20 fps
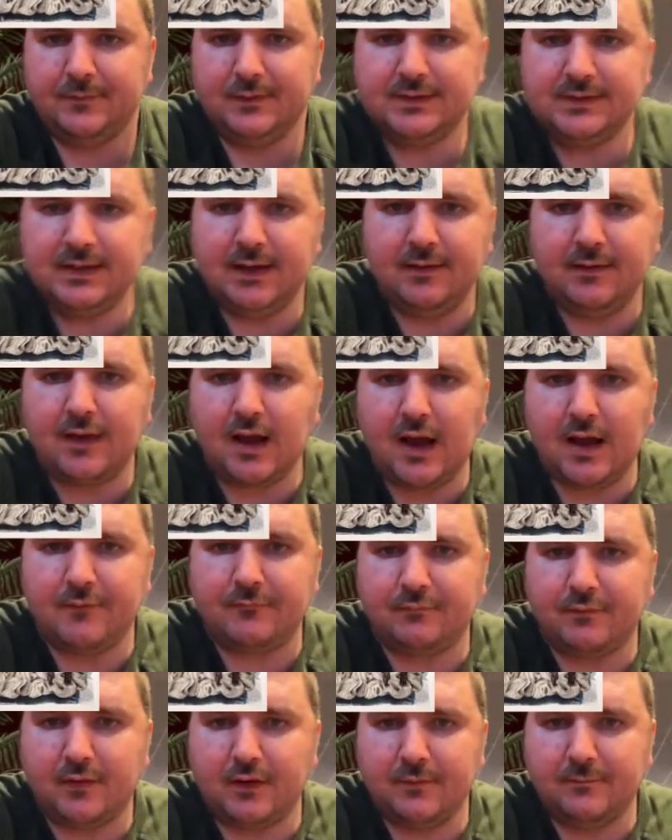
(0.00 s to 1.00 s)
Same guy
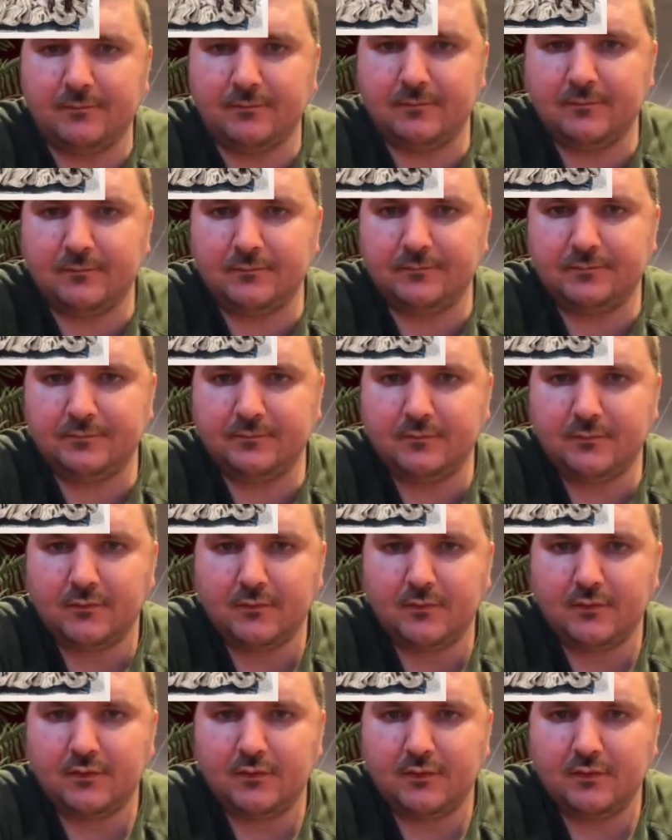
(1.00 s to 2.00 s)
from
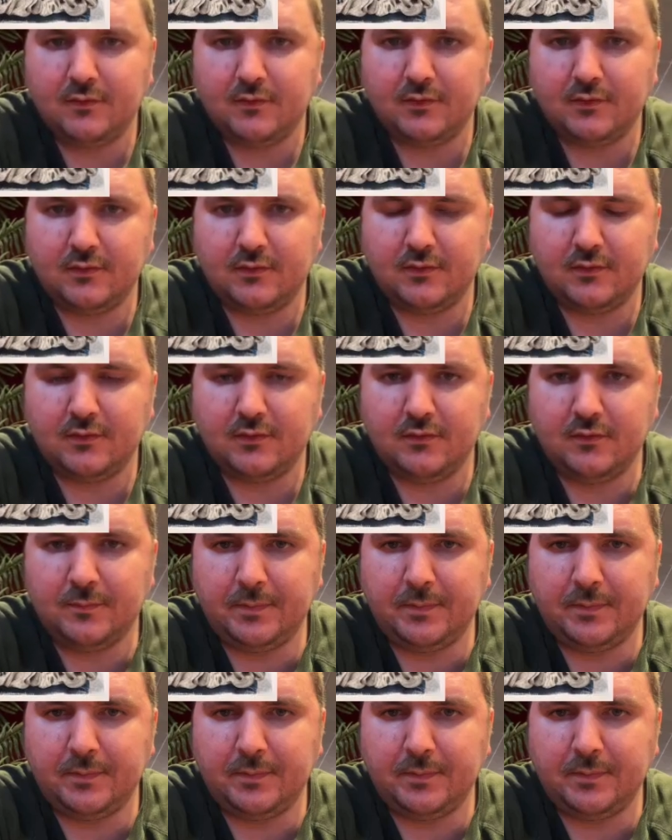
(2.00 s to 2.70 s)
who